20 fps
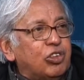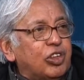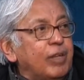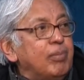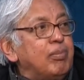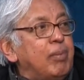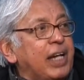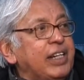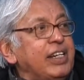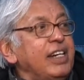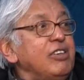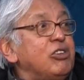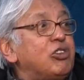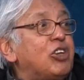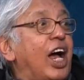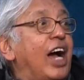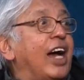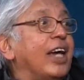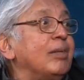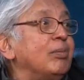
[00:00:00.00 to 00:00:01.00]
in many
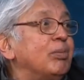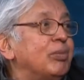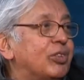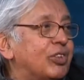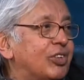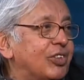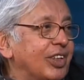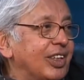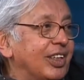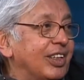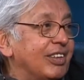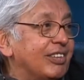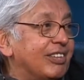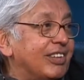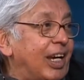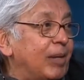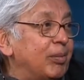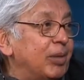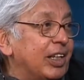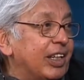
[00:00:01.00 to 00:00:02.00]
times
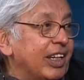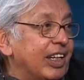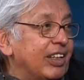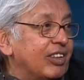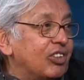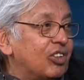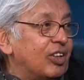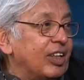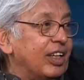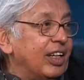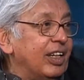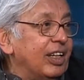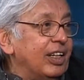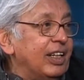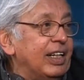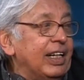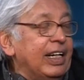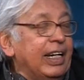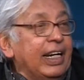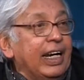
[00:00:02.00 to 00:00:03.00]
simultaneously,
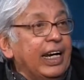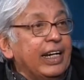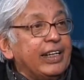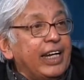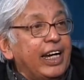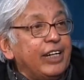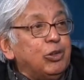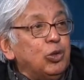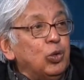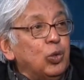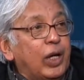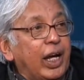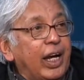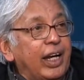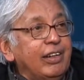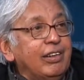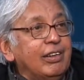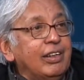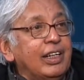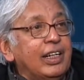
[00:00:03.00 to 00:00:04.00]
and that you
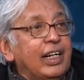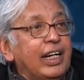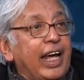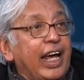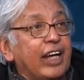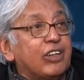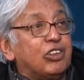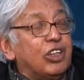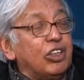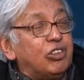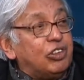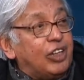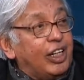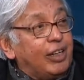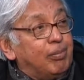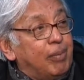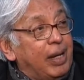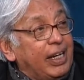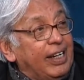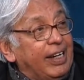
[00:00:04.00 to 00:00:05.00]
can exist at
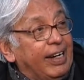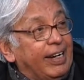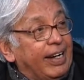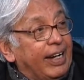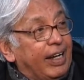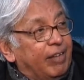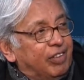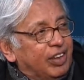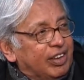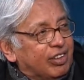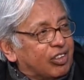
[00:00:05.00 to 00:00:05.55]
many levels